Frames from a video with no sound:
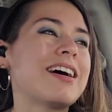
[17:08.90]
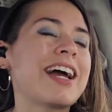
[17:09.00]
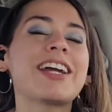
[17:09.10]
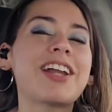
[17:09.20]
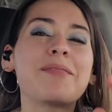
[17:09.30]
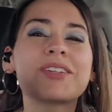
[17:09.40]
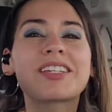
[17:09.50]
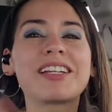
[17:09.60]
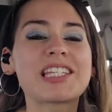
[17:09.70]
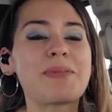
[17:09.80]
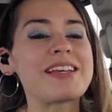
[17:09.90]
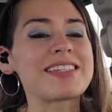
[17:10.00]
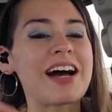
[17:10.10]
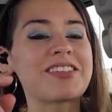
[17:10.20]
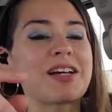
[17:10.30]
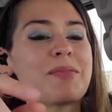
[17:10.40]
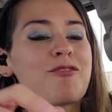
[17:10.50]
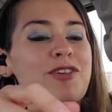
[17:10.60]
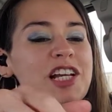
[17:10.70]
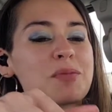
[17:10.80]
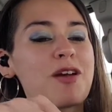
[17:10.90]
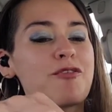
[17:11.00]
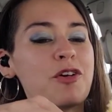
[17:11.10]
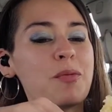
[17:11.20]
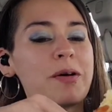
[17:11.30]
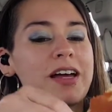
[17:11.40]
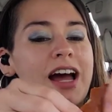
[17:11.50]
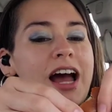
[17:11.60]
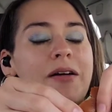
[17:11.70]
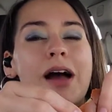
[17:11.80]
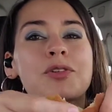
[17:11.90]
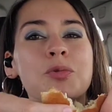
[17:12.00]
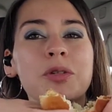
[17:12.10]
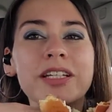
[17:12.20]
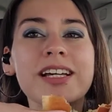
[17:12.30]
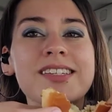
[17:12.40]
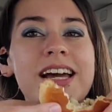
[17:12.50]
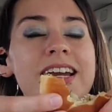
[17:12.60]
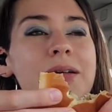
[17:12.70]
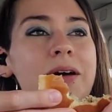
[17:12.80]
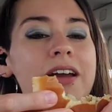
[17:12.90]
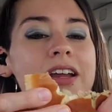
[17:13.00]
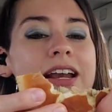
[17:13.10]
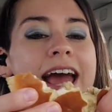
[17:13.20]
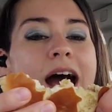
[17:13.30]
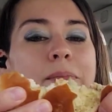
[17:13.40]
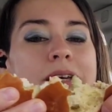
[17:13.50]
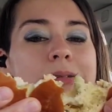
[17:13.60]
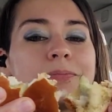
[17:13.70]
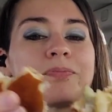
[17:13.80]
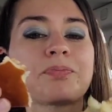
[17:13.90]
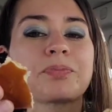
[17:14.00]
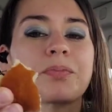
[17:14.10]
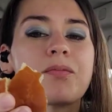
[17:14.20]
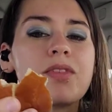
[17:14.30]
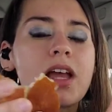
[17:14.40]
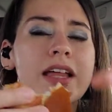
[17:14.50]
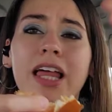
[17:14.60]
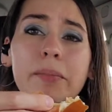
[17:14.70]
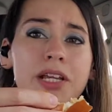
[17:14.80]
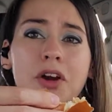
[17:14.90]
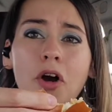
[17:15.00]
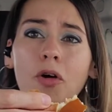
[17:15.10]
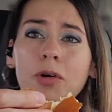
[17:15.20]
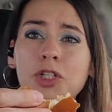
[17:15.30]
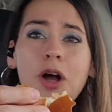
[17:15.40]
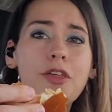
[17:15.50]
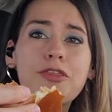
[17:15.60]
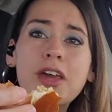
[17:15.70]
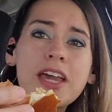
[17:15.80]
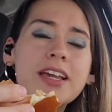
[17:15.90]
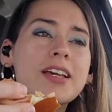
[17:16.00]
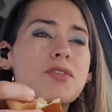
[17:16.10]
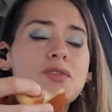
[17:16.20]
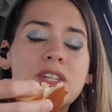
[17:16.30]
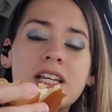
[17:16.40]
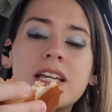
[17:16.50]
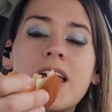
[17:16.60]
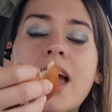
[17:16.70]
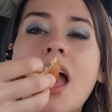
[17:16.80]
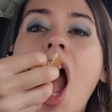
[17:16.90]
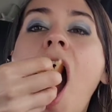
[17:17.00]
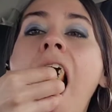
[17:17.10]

Again, I'm just going to space out, so I'm going to finish my food, but I was really excited about it and happy. And let me know what y'all think, if you've seen it yet.